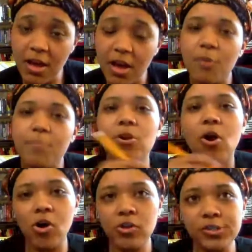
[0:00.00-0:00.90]
but
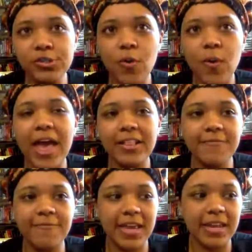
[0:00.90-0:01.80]
also
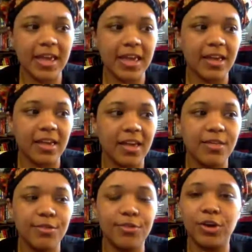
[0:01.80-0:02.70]
elevating
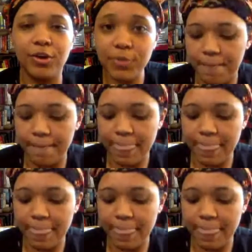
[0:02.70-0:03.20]
the community.